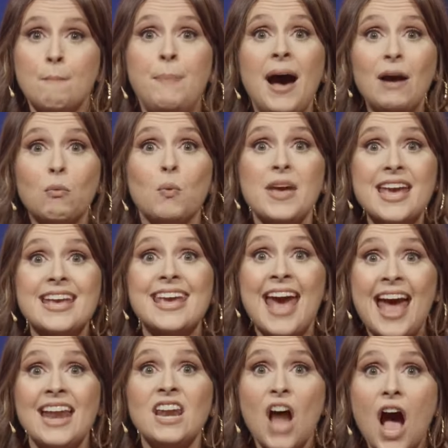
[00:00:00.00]
But we
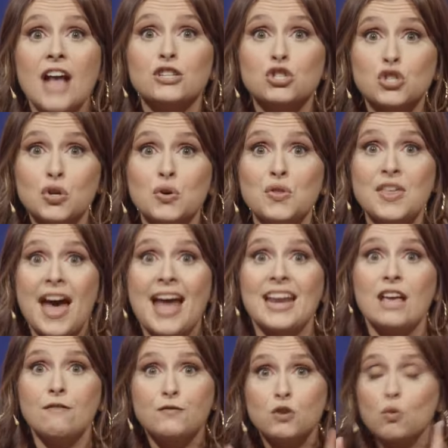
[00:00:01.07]
cannot do
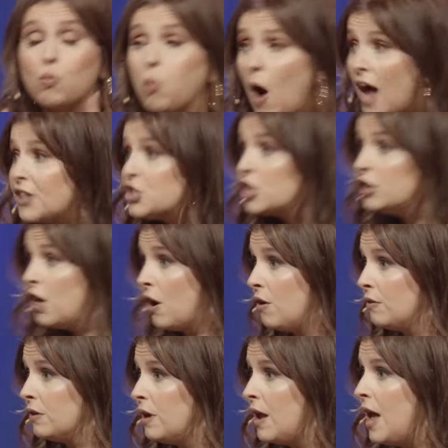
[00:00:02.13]
that if you watch
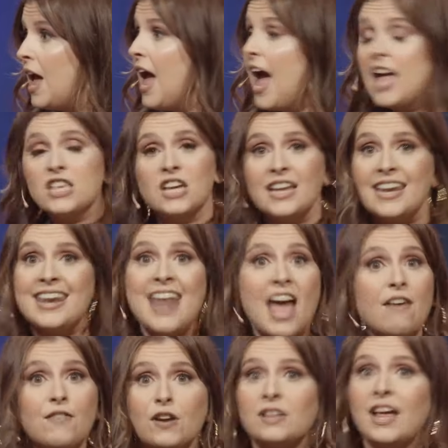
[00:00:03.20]
alone and you
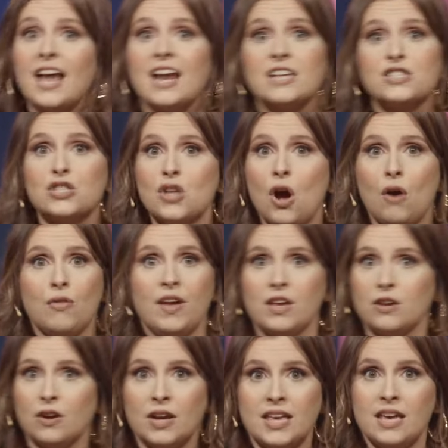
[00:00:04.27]
never let us know that
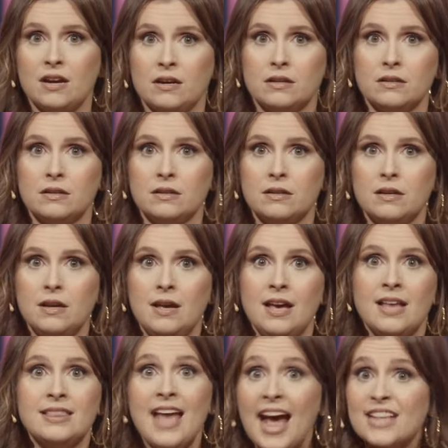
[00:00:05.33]
you're here.
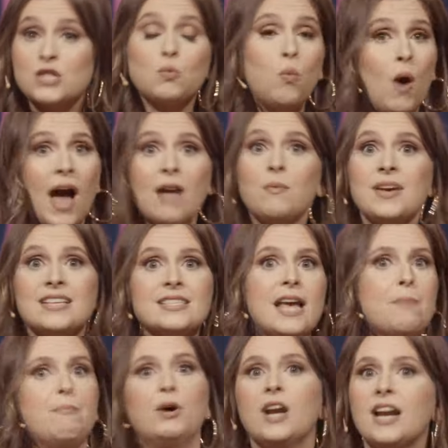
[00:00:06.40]
That's why we
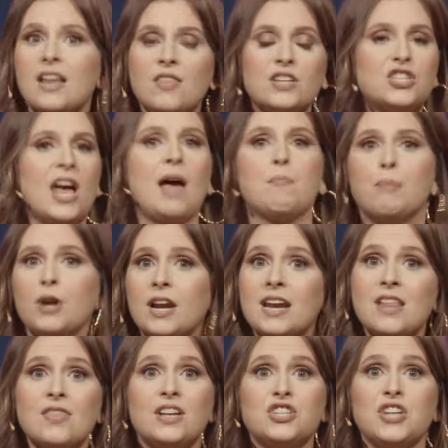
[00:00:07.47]
say, put it in the chat, put
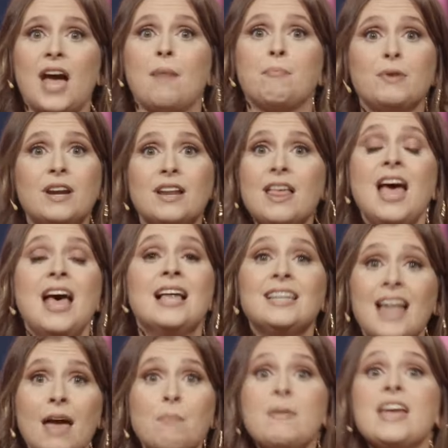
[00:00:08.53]
it in the chat,
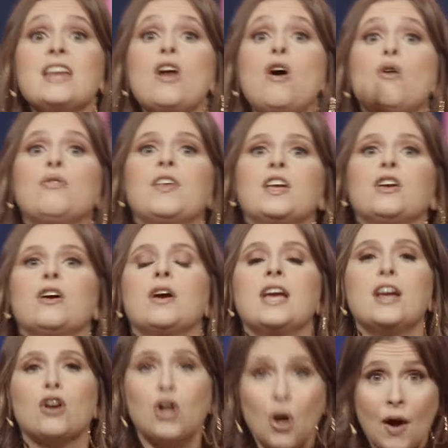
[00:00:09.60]
let me know that you're
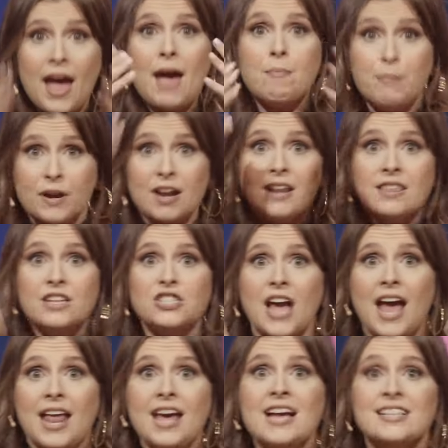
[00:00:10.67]
here. Go ahead, put it in
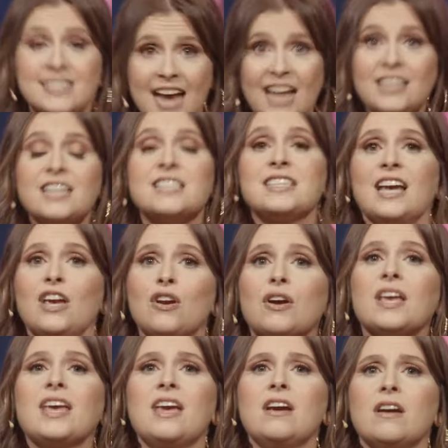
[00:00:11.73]
the chat. Tell us that you're
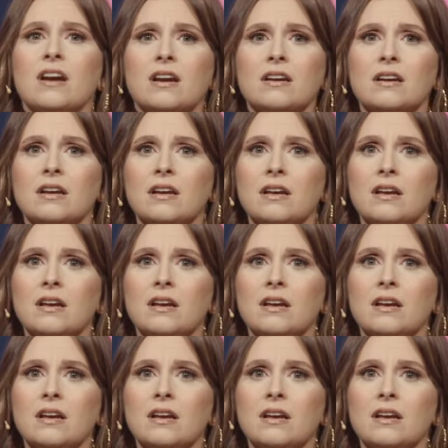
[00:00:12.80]
here.